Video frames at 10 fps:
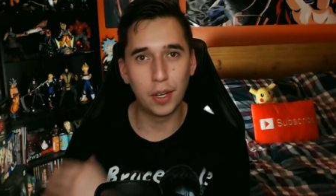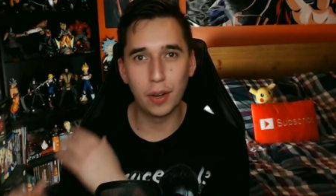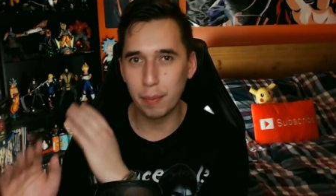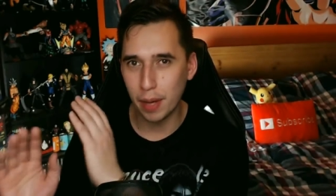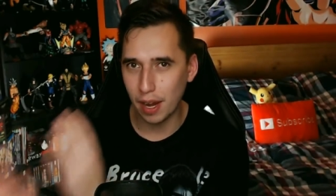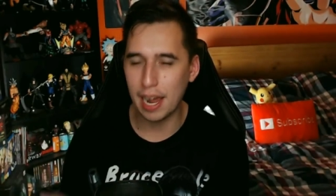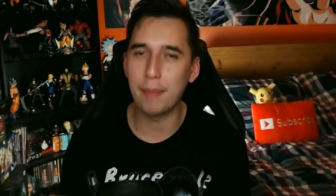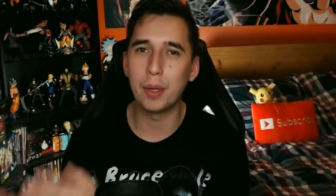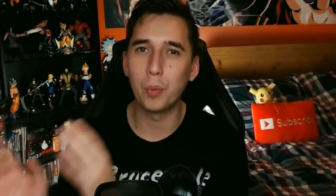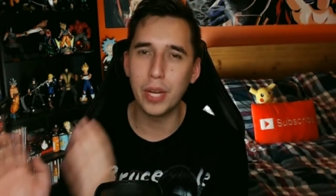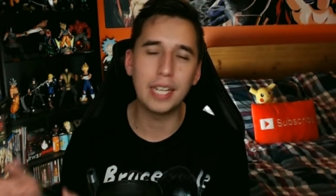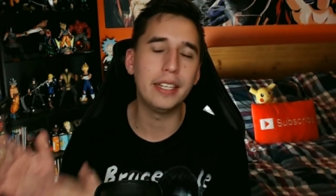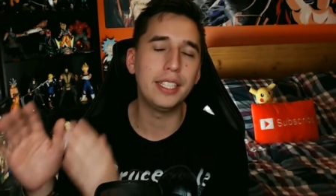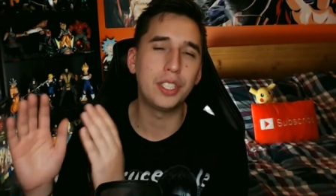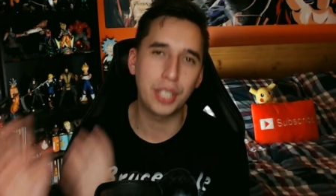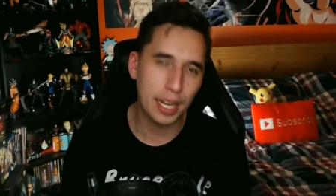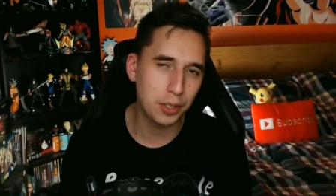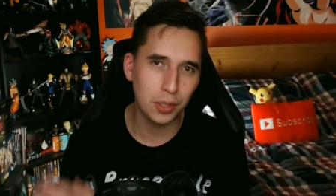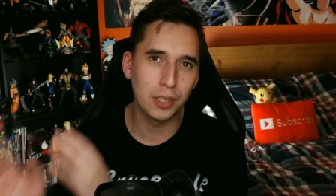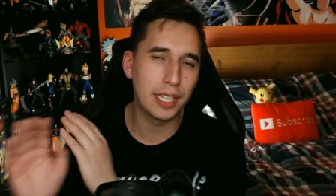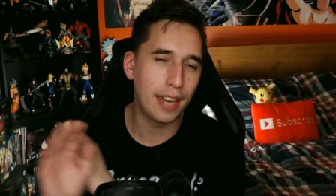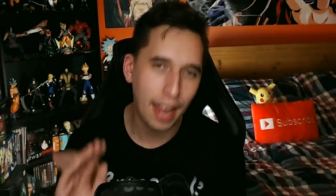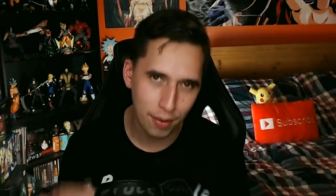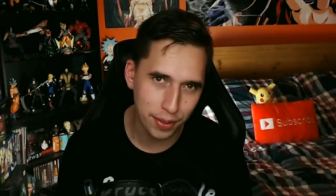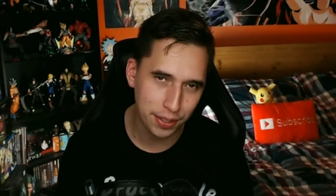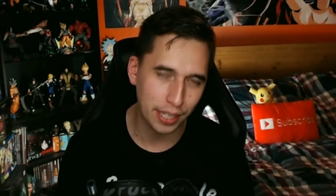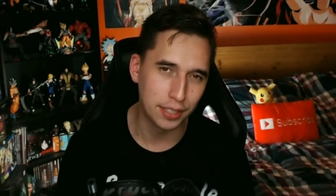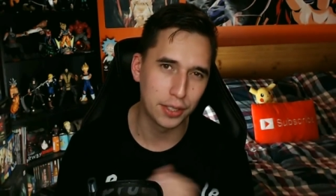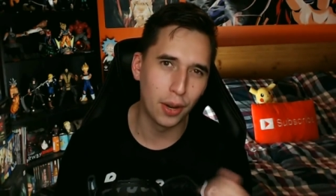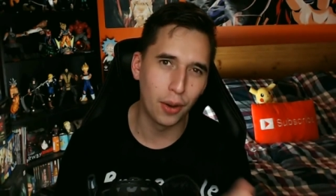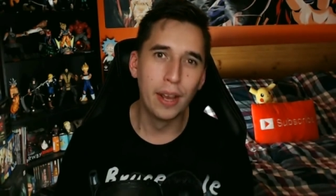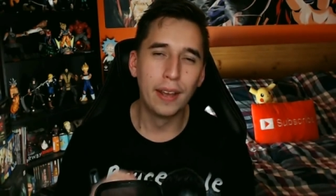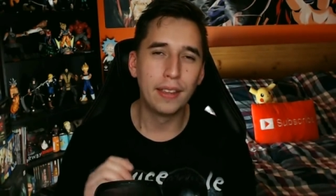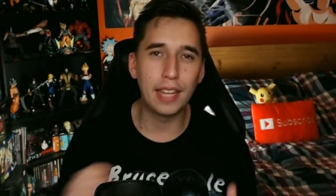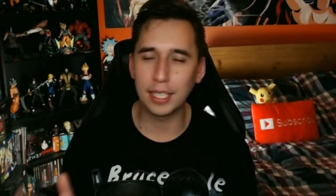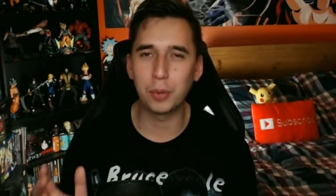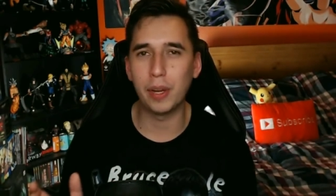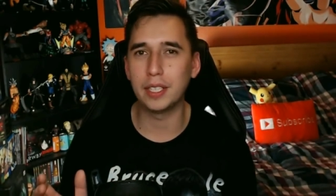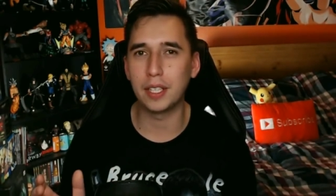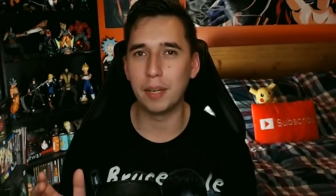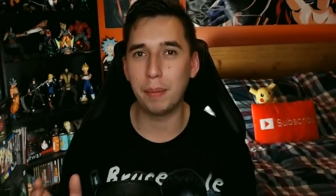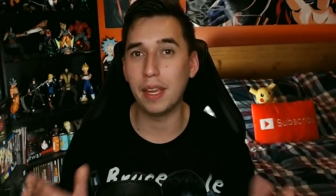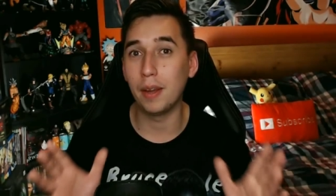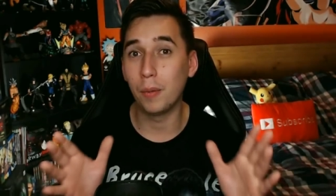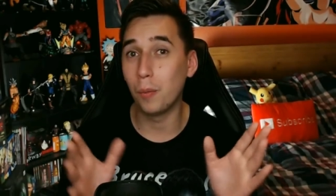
You know, it'll be all happening weekly, scheduled, and everything. So that's the way it's going to be.